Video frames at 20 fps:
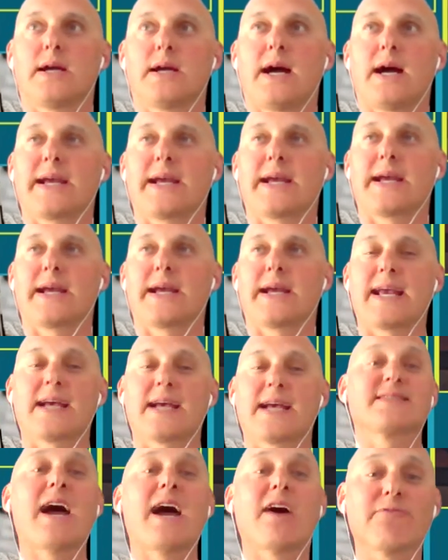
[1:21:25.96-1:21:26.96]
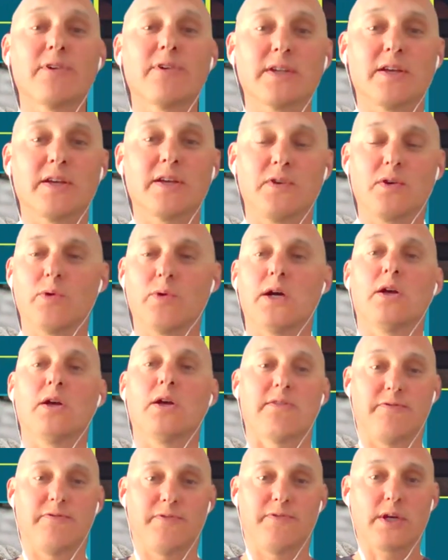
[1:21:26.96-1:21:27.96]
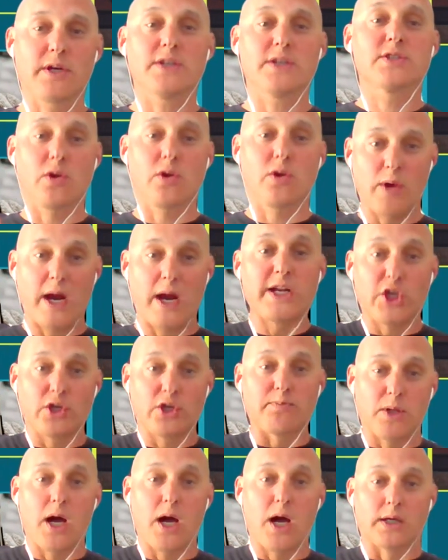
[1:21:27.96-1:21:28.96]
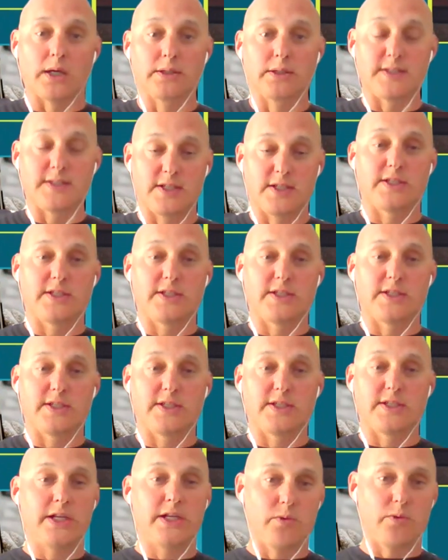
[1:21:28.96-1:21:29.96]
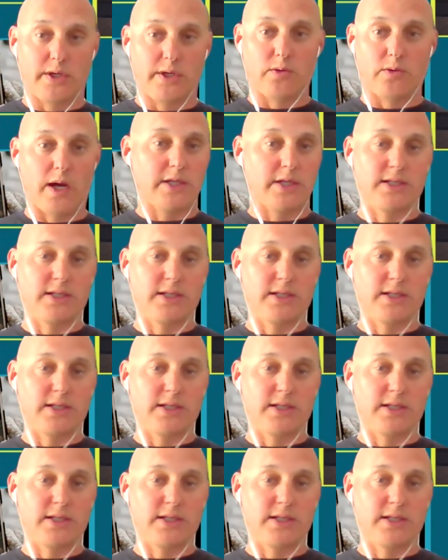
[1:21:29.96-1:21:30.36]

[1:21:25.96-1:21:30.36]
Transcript: I guess, effort, if you will, and focus to write a good blog because a senior was going to watch it,